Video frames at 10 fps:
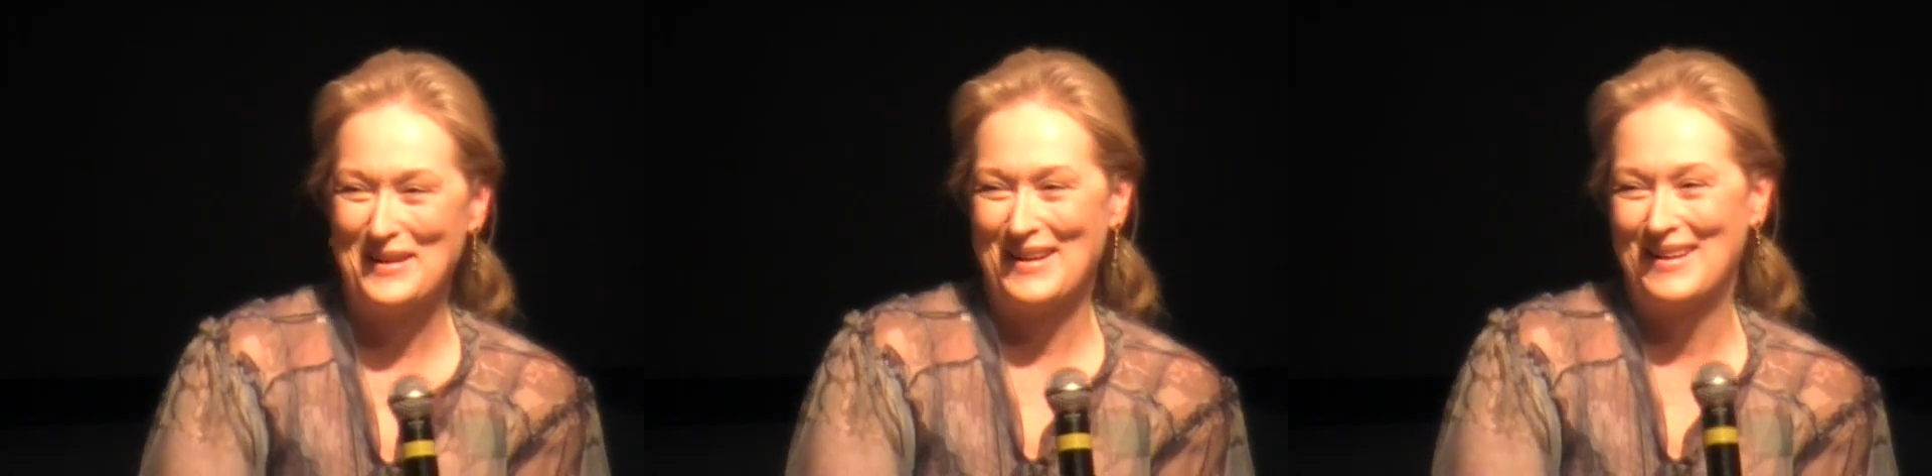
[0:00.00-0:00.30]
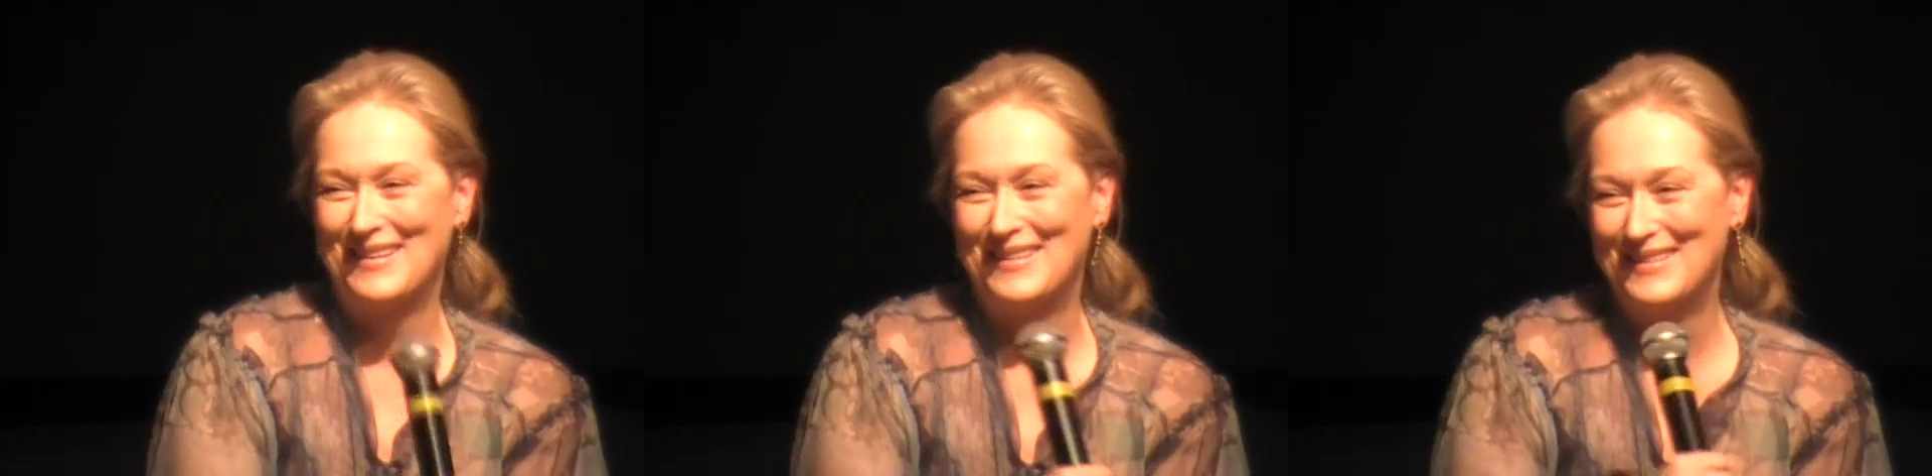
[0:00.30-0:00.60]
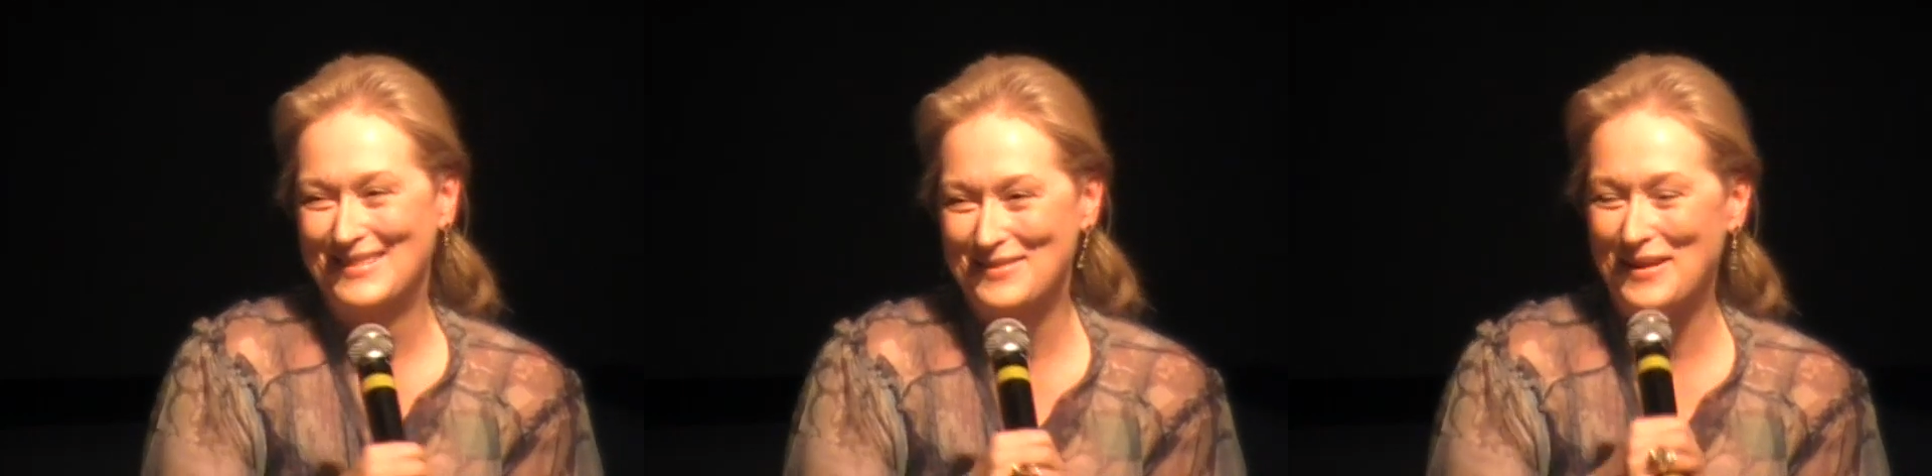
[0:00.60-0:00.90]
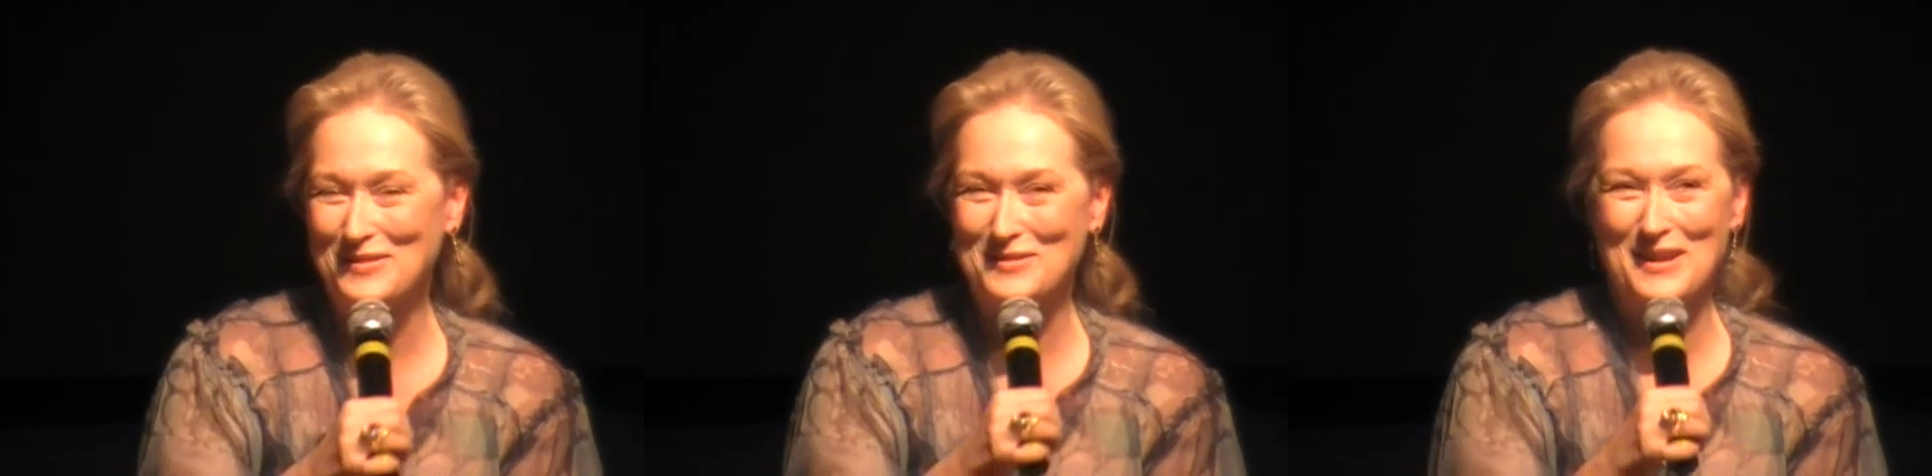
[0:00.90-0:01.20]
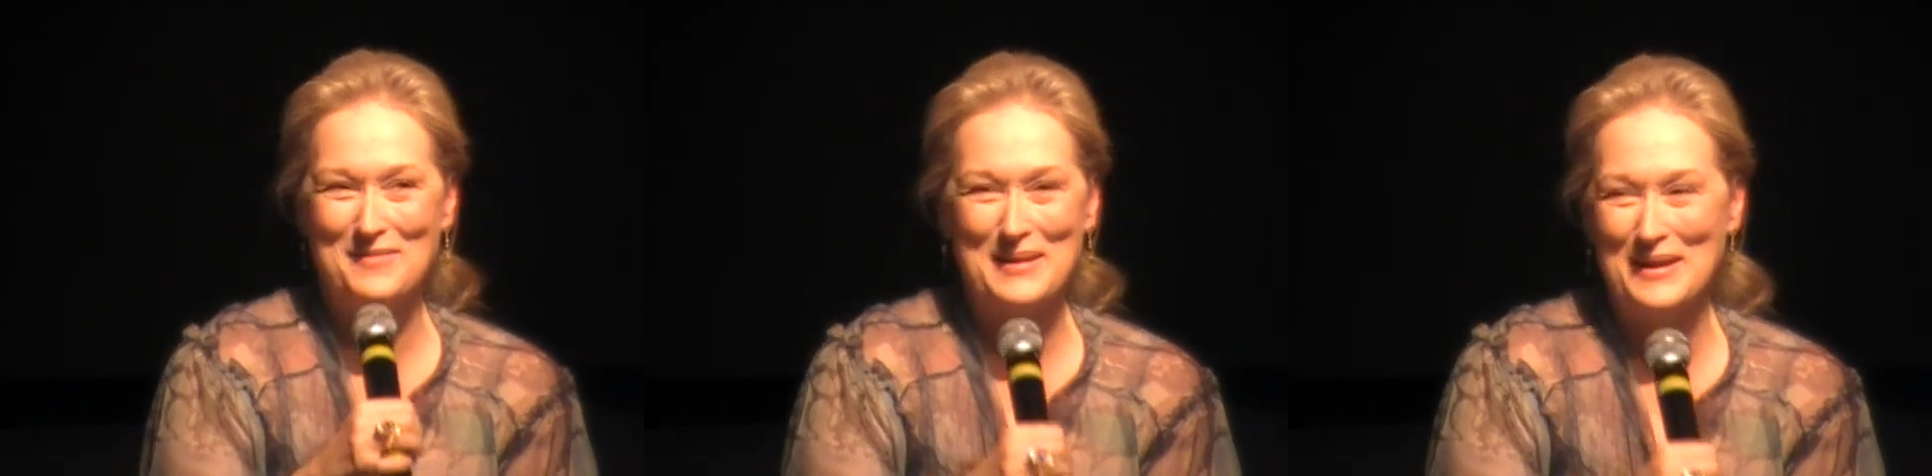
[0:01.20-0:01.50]
uh, directors
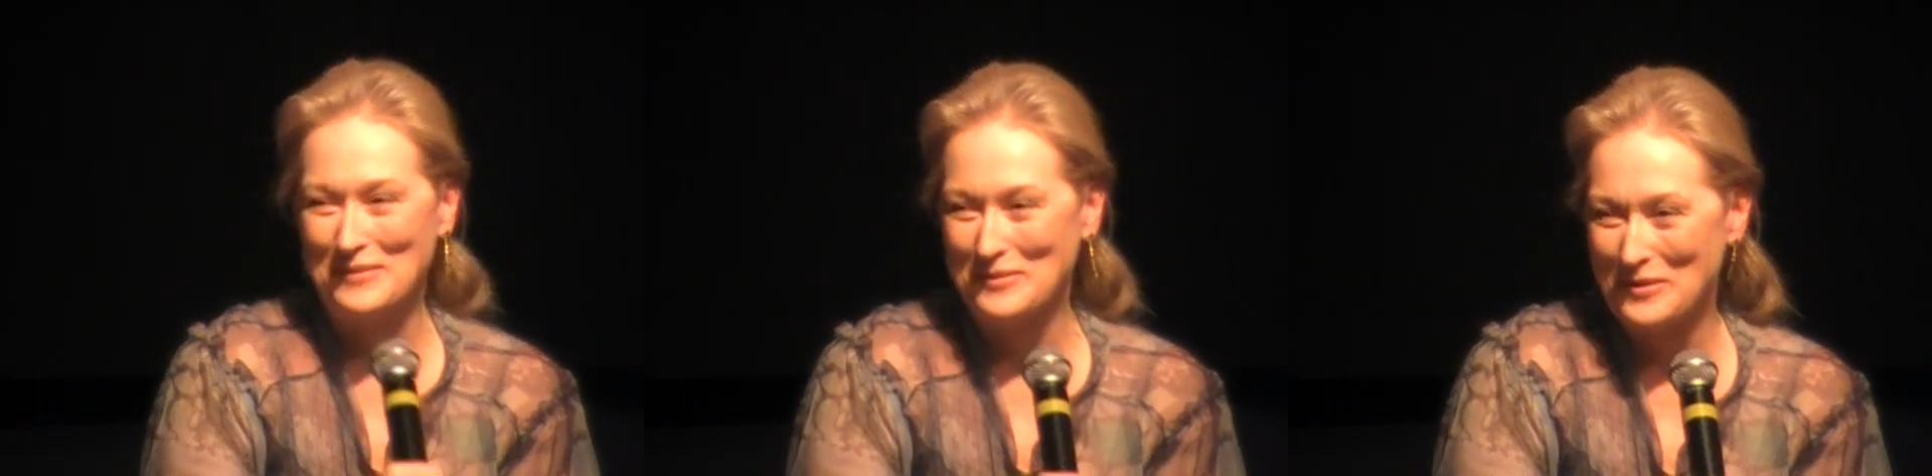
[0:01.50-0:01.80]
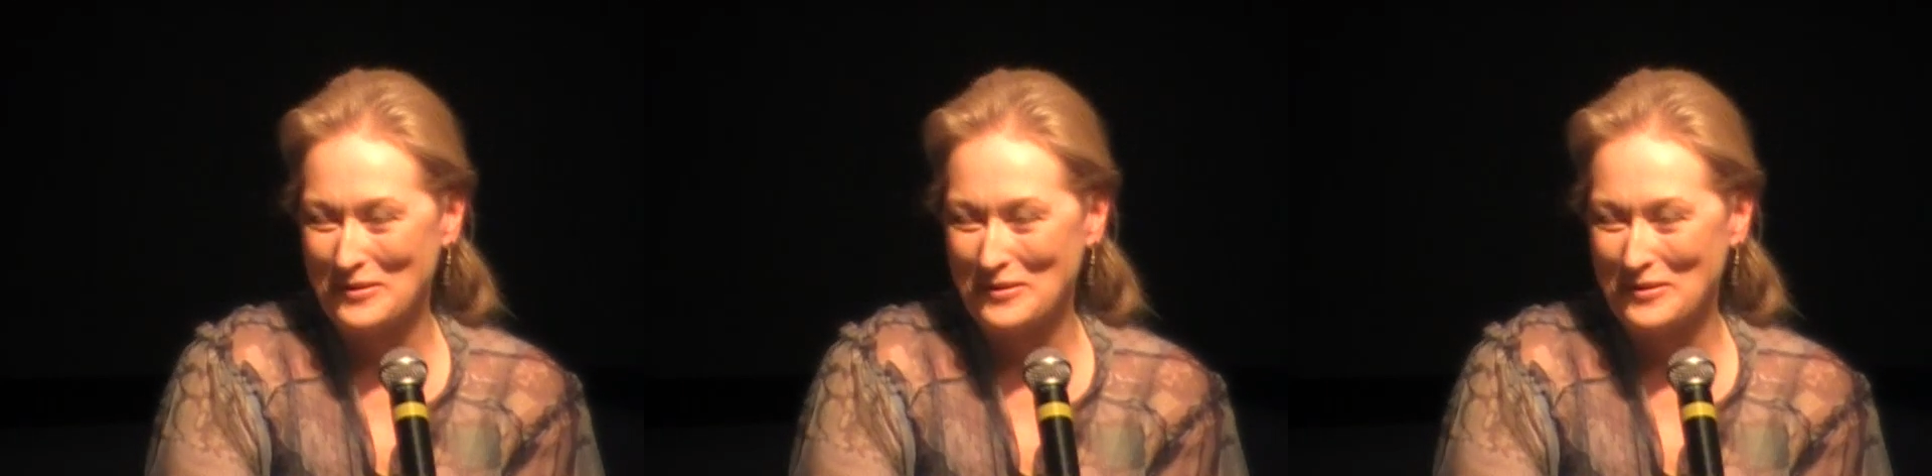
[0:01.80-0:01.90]
I've been able to.